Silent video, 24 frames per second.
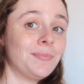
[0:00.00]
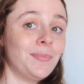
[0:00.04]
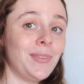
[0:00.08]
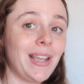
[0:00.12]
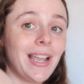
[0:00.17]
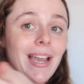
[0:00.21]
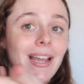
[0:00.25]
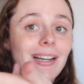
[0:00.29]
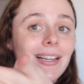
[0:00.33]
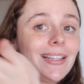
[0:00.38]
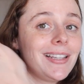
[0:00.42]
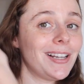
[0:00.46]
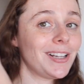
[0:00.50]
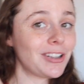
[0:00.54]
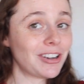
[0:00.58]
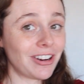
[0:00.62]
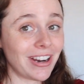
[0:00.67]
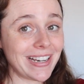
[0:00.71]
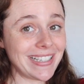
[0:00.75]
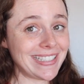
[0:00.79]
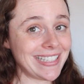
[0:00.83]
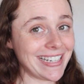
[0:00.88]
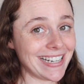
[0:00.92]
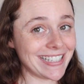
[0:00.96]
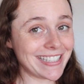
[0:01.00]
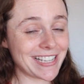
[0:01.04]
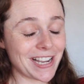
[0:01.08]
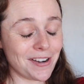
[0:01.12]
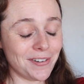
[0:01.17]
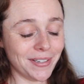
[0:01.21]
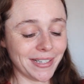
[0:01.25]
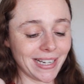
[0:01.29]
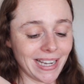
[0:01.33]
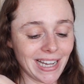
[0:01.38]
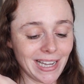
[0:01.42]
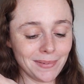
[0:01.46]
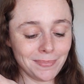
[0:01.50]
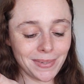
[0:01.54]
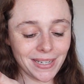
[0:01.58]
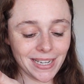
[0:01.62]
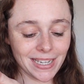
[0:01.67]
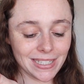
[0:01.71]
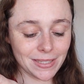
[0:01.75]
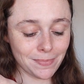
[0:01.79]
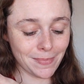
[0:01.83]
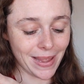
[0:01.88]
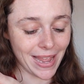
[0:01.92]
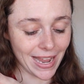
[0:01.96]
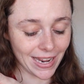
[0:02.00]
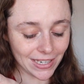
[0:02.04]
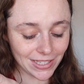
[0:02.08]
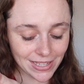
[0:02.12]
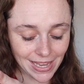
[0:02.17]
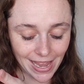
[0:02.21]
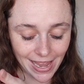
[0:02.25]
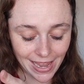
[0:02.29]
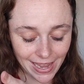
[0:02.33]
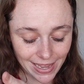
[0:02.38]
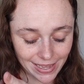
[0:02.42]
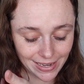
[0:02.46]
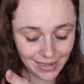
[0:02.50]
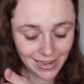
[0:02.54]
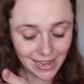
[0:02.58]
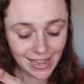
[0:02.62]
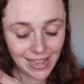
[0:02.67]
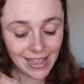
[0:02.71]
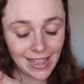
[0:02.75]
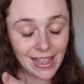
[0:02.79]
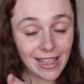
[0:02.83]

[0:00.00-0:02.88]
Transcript: we got a little craziness going on because Max had